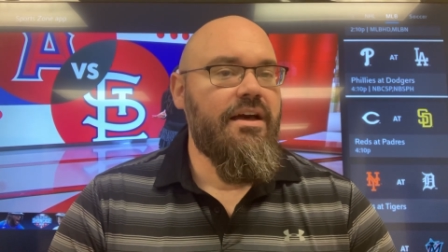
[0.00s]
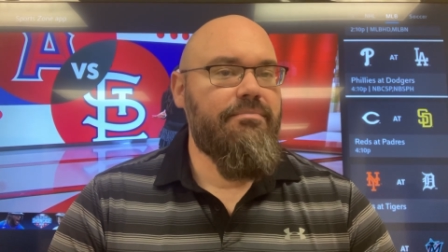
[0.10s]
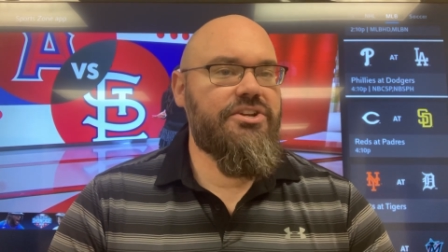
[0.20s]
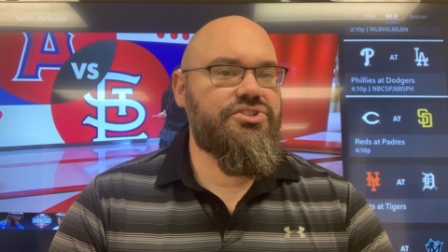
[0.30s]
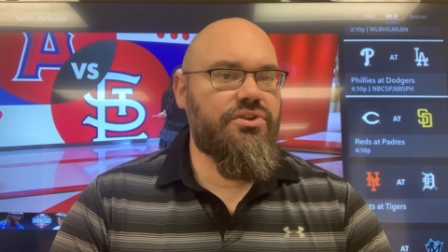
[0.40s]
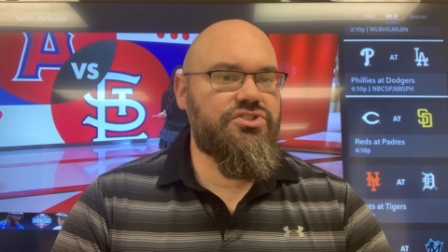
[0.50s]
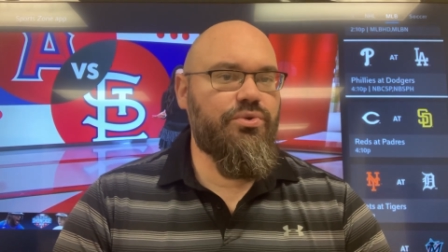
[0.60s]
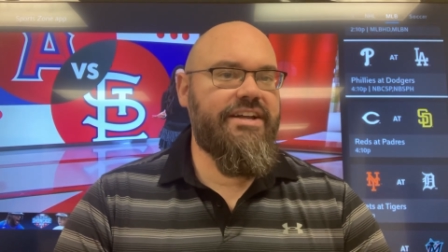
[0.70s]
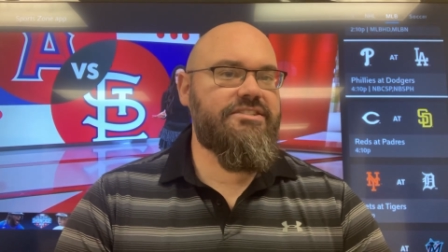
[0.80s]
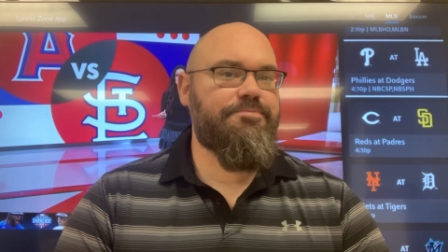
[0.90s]
Minnesota
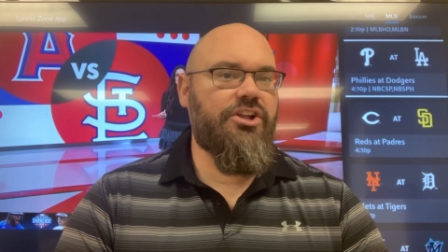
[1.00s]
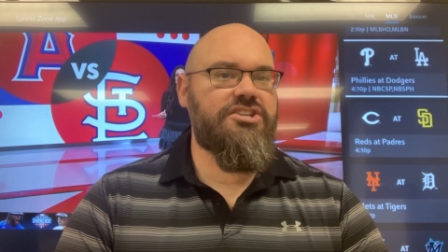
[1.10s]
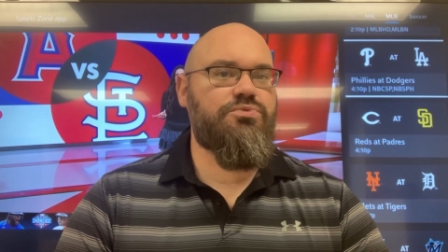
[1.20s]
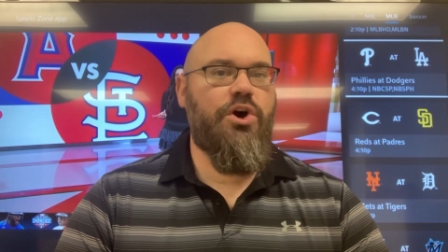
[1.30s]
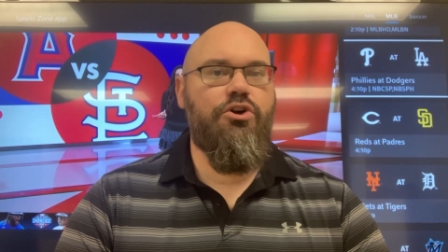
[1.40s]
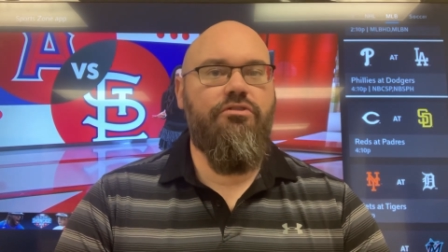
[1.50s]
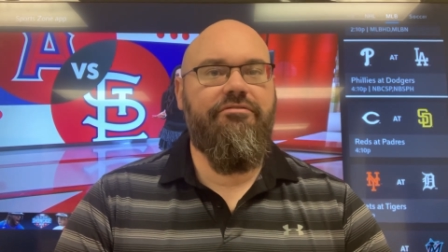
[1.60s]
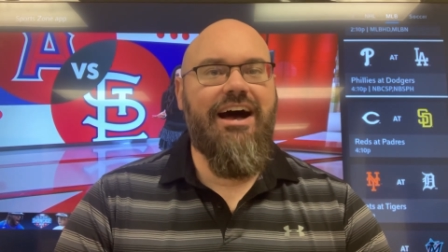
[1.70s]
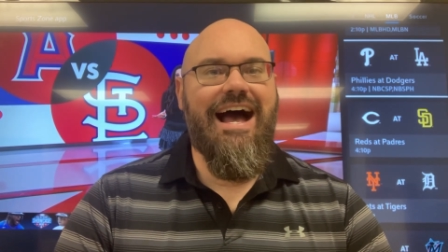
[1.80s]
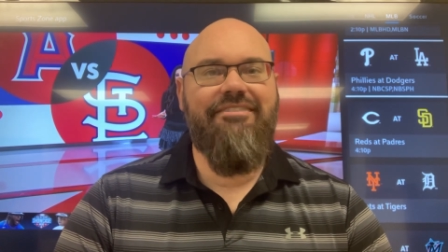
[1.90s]
Twins plus
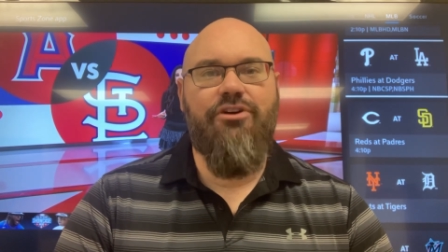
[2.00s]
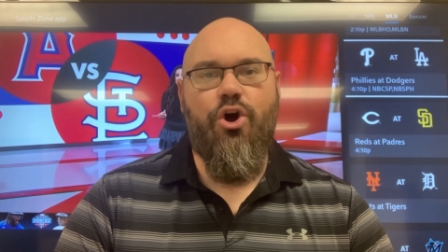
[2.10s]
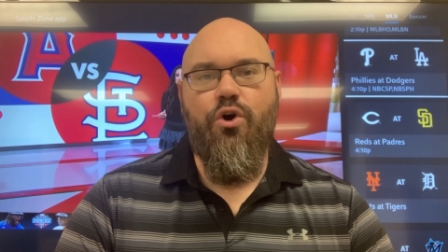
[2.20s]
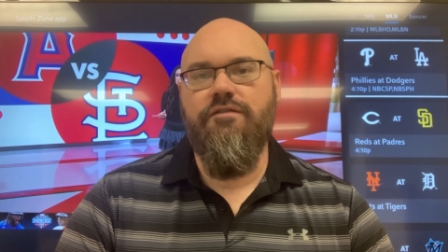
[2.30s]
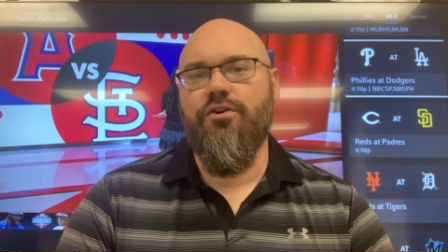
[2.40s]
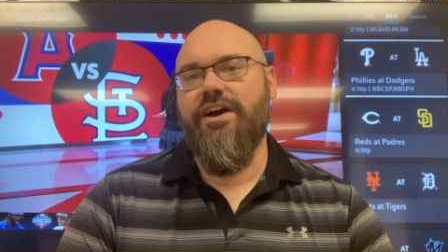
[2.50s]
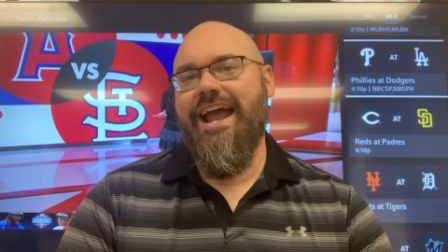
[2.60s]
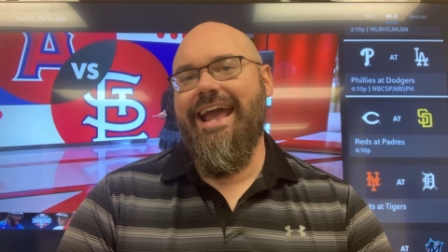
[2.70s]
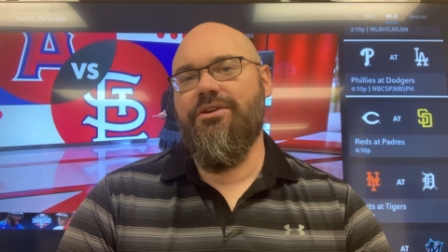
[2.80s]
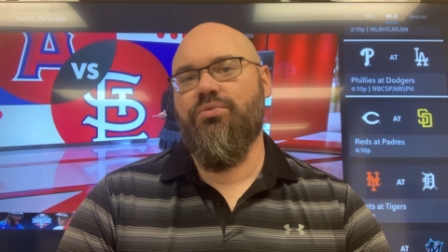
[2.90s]
105 over
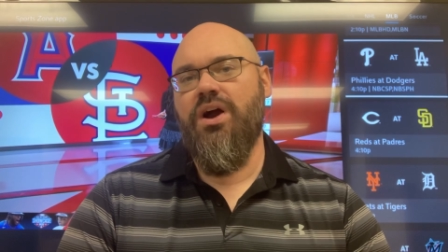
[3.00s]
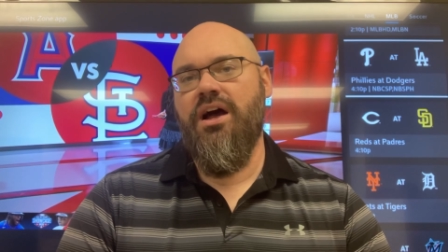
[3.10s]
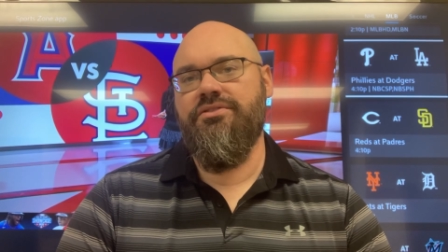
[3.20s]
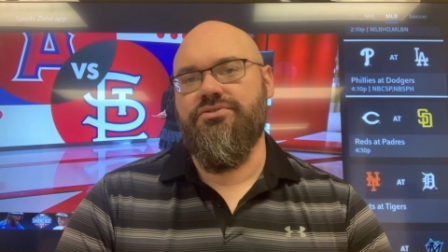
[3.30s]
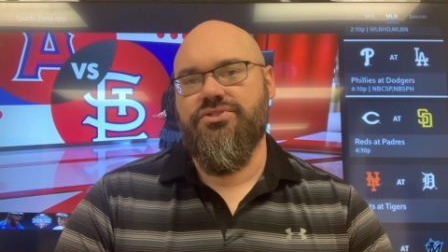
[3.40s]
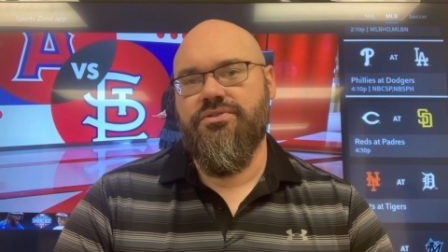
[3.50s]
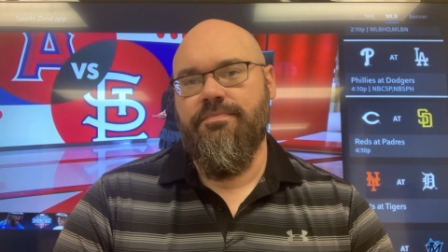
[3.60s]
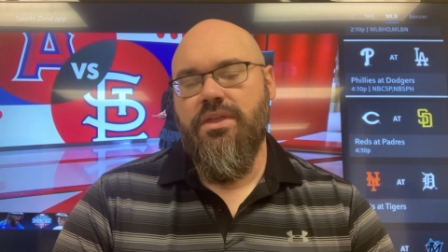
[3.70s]
eight runs.